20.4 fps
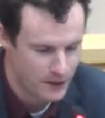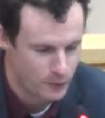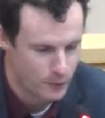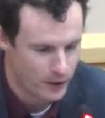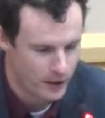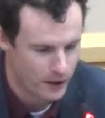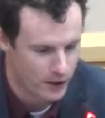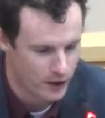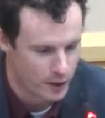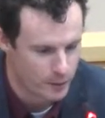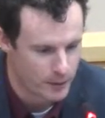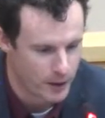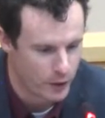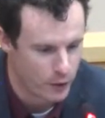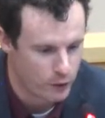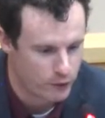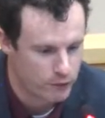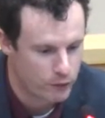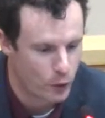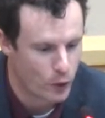We heard
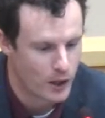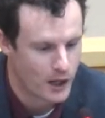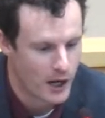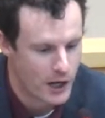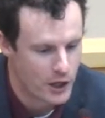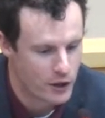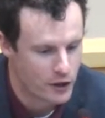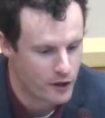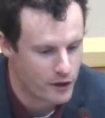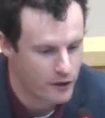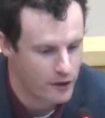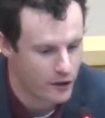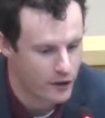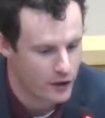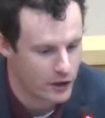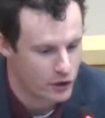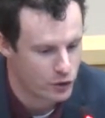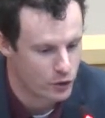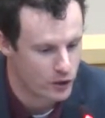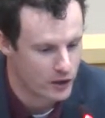about
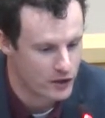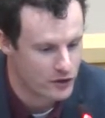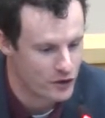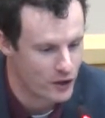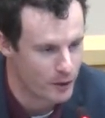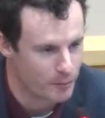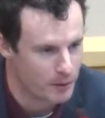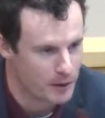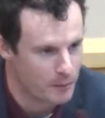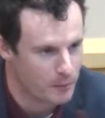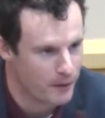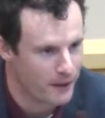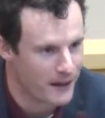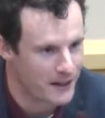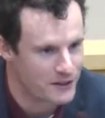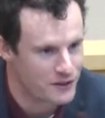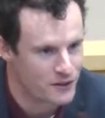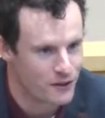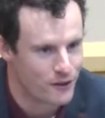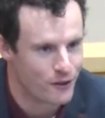430 trees that are being
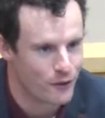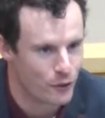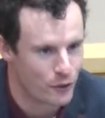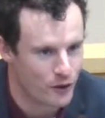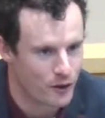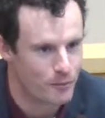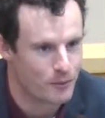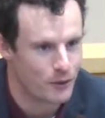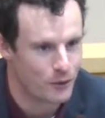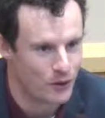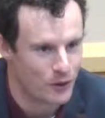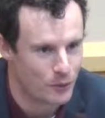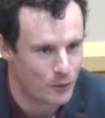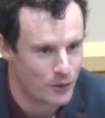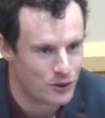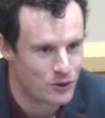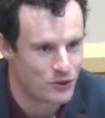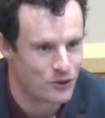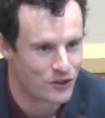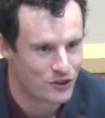planted through the community,
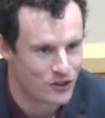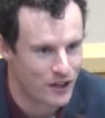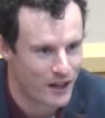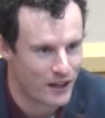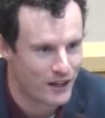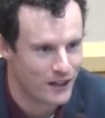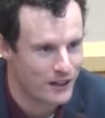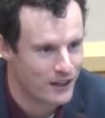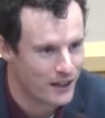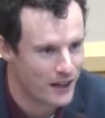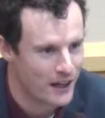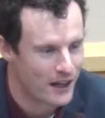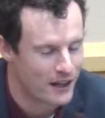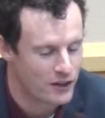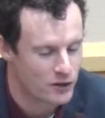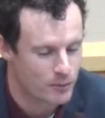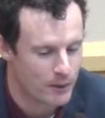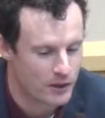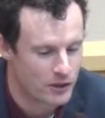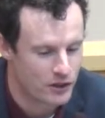which is exciting, and
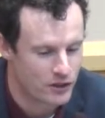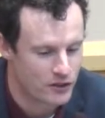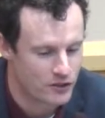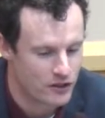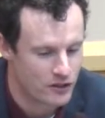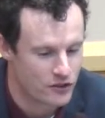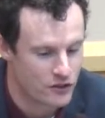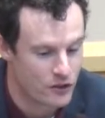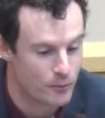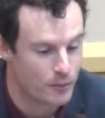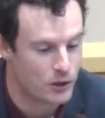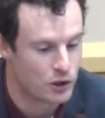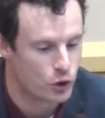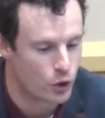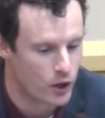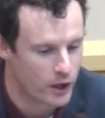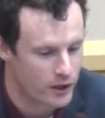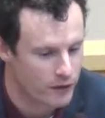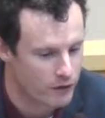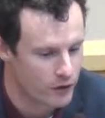especially since the
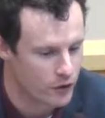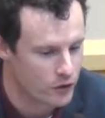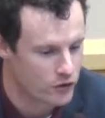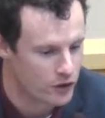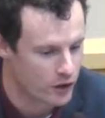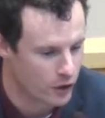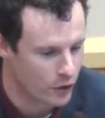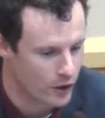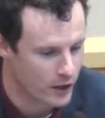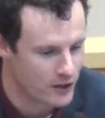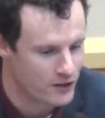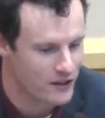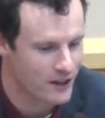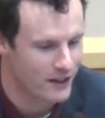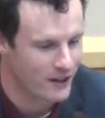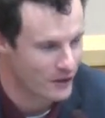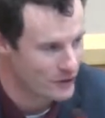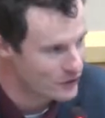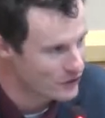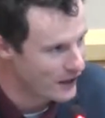majority of those are going to
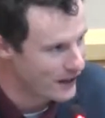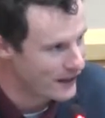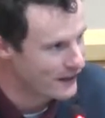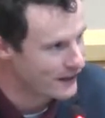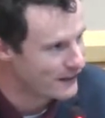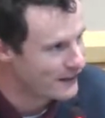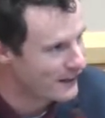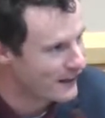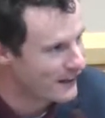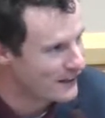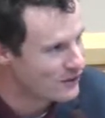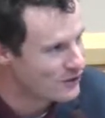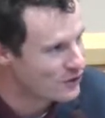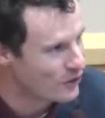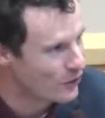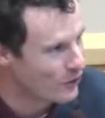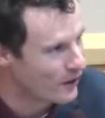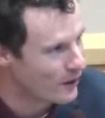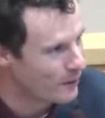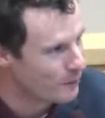Hillside. And
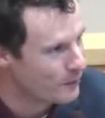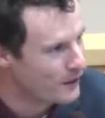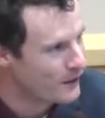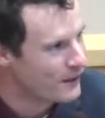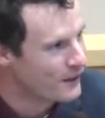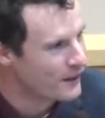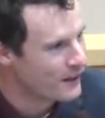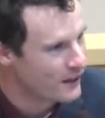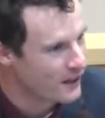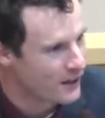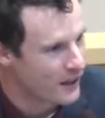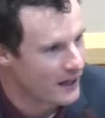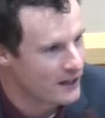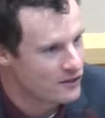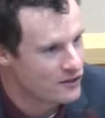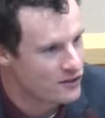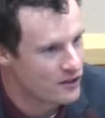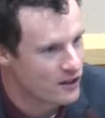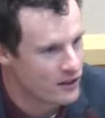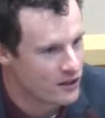so I'm glad
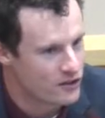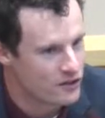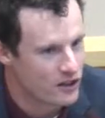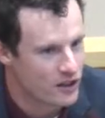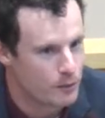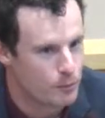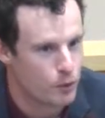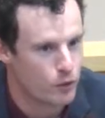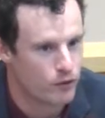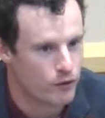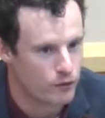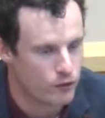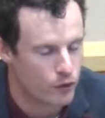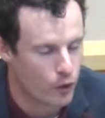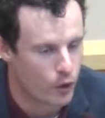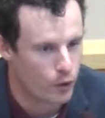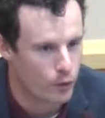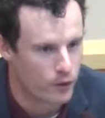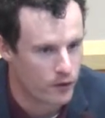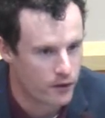to see the city moving
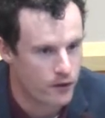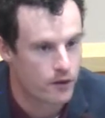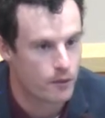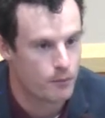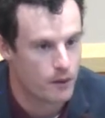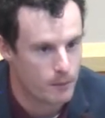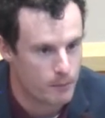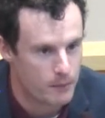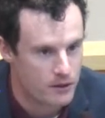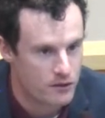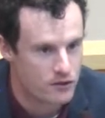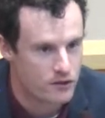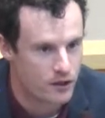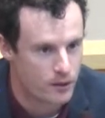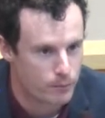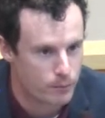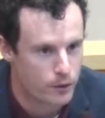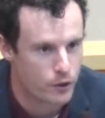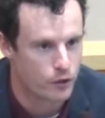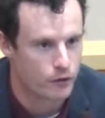forward with commitments to
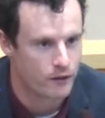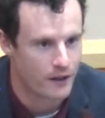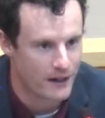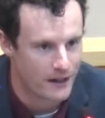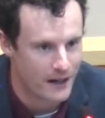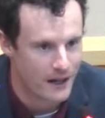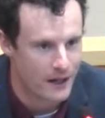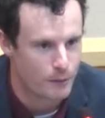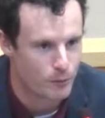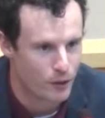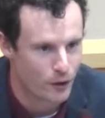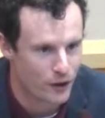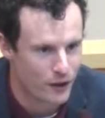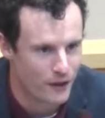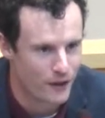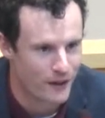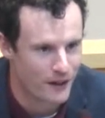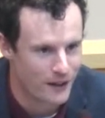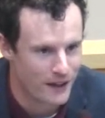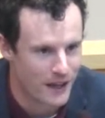improve that
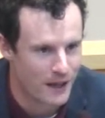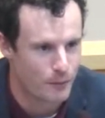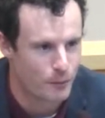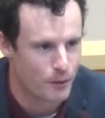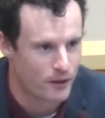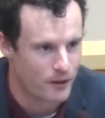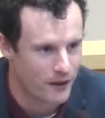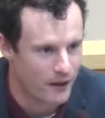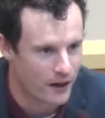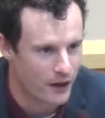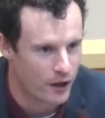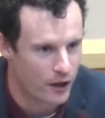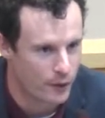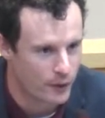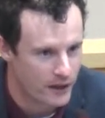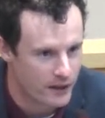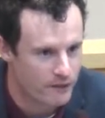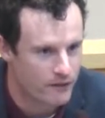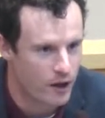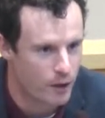neighborhood that came with the area
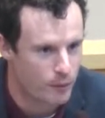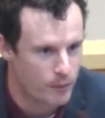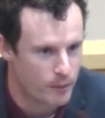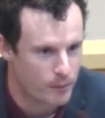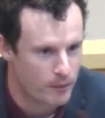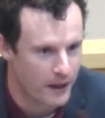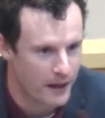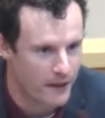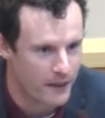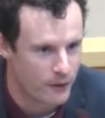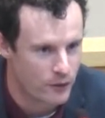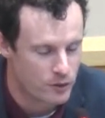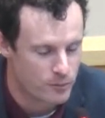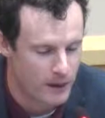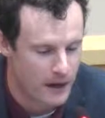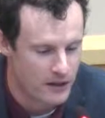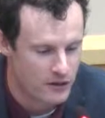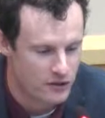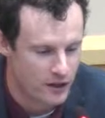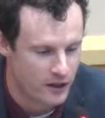redevelopment plan that was
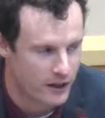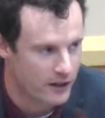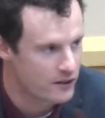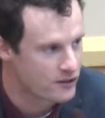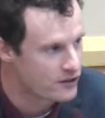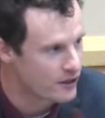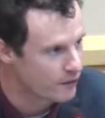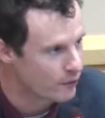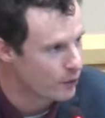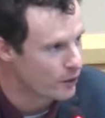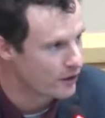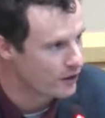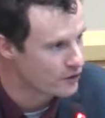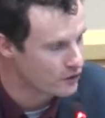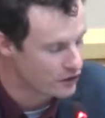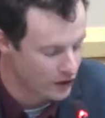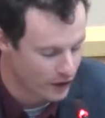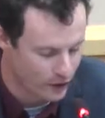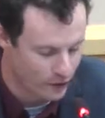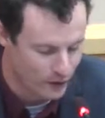passed on it several
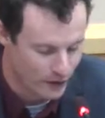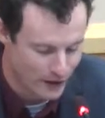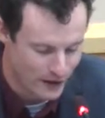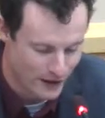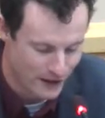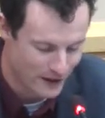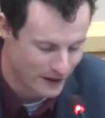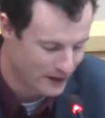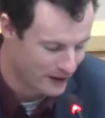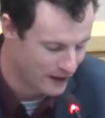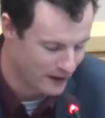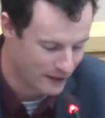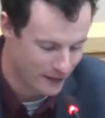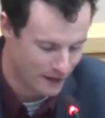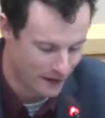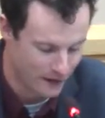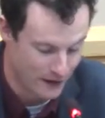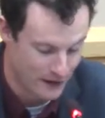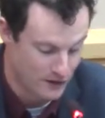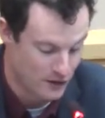years ago. And I
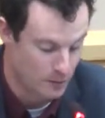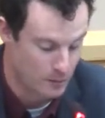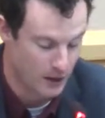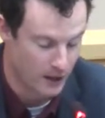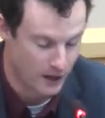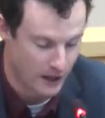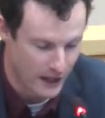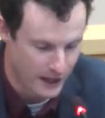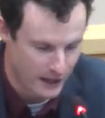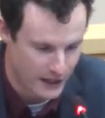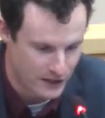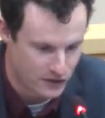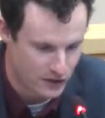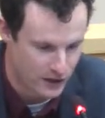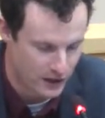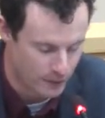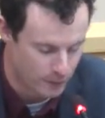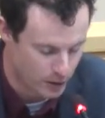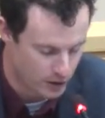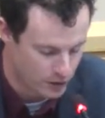think that's going to be a lot
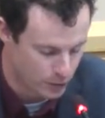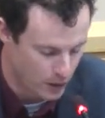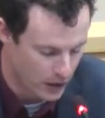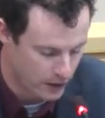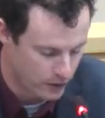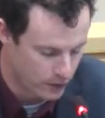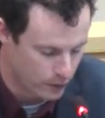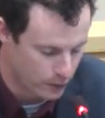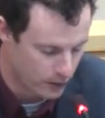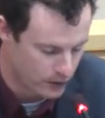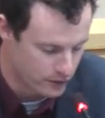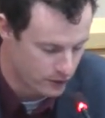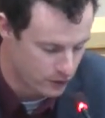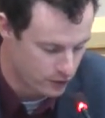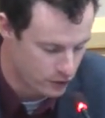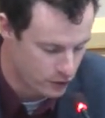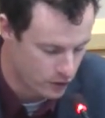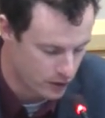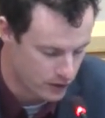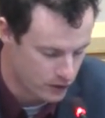nicer neighborhood to walk through once those
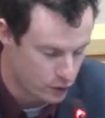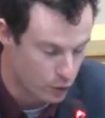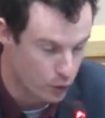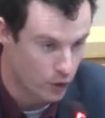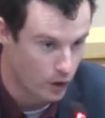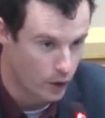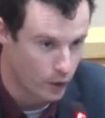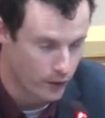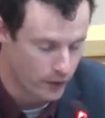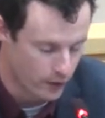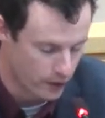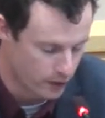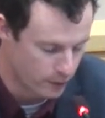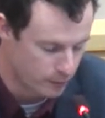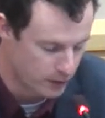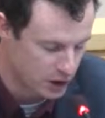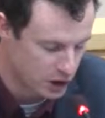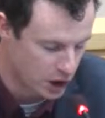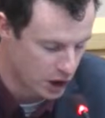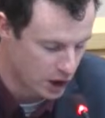trees grow and they're
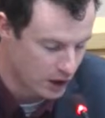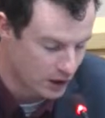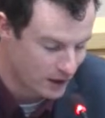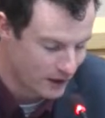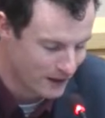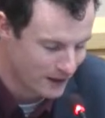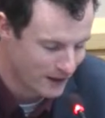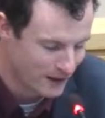mature.